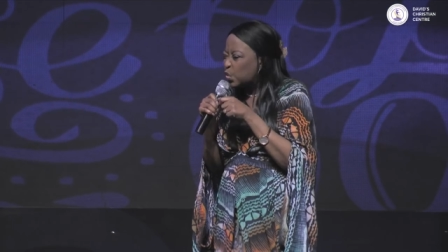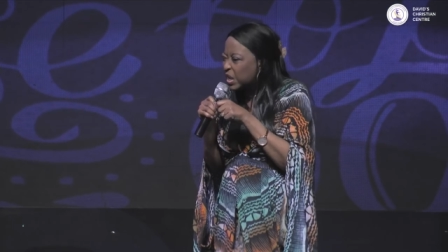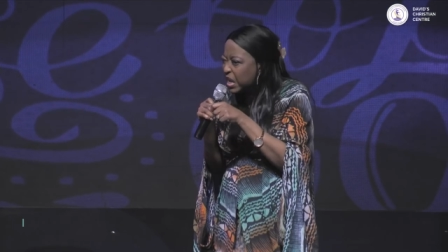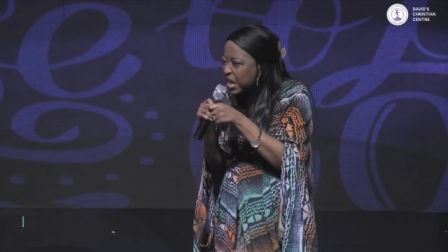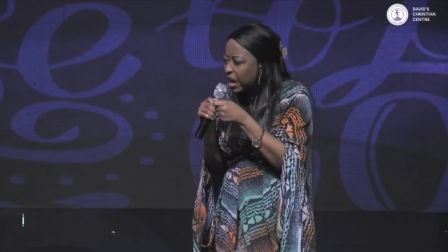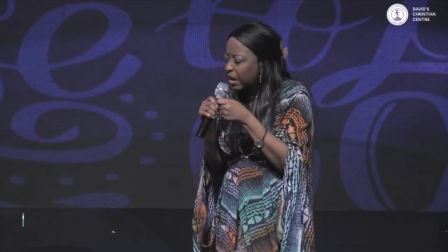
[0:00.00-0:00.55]
to
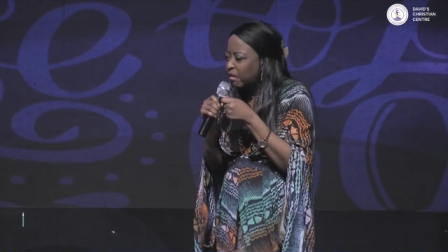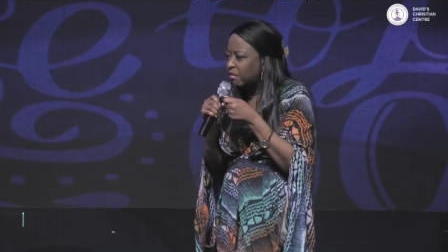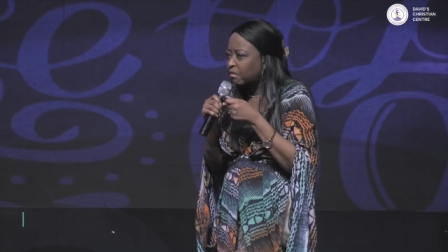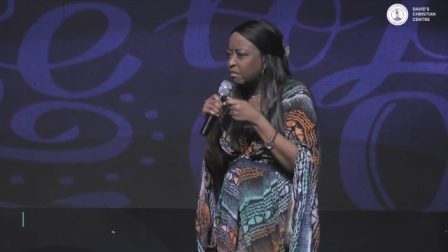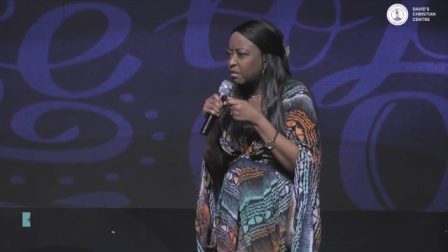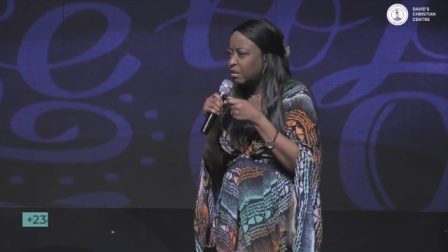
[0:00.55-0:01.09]
hear
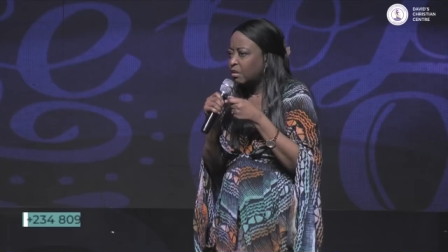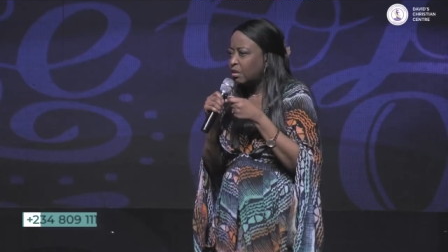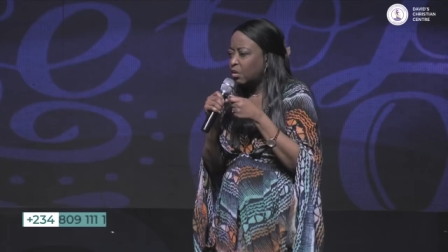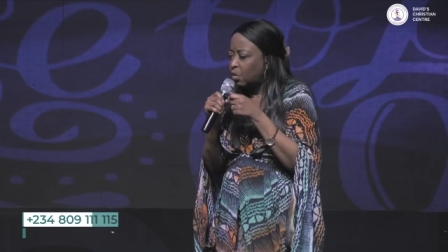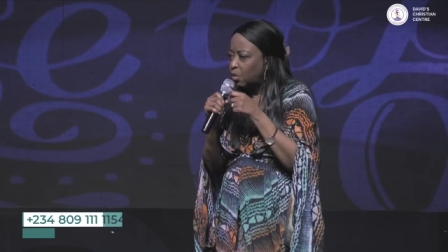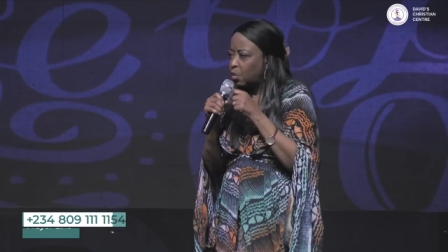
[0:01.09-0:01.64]

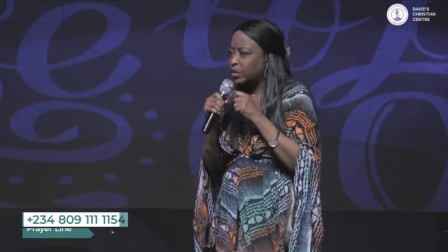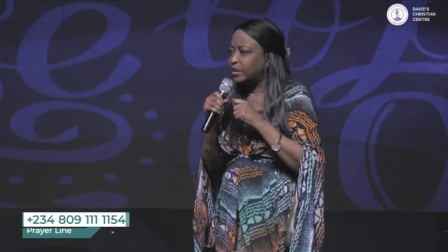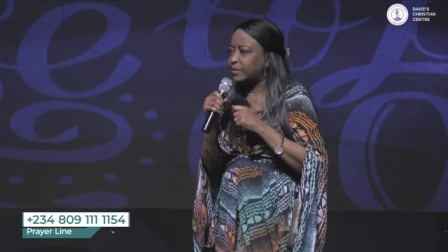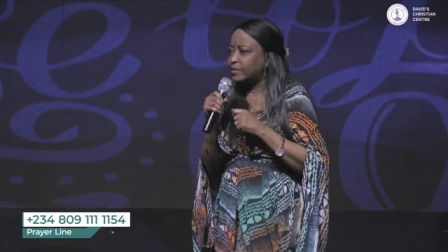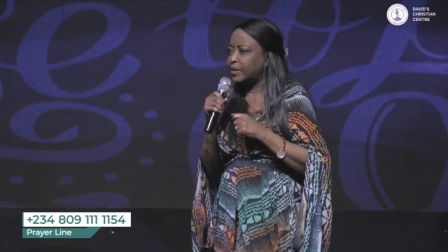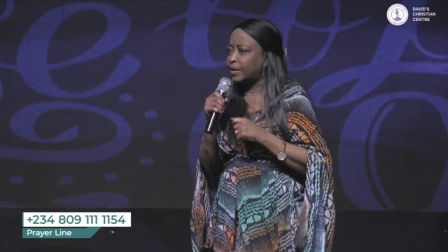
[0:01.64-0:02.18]

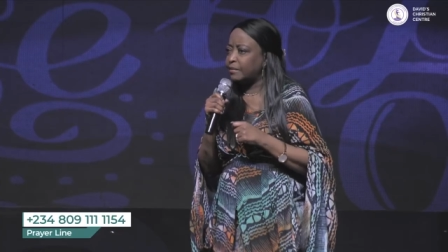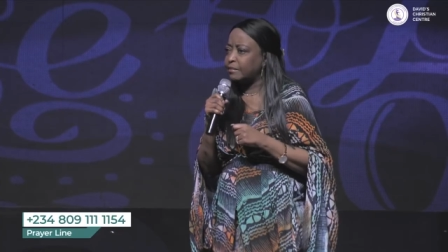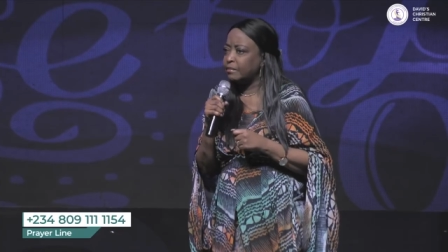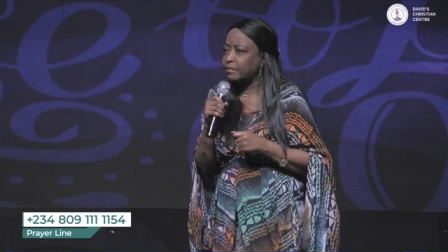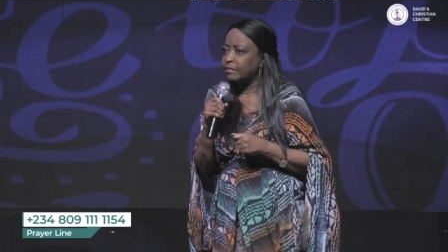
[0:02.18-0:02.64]
what he's saying.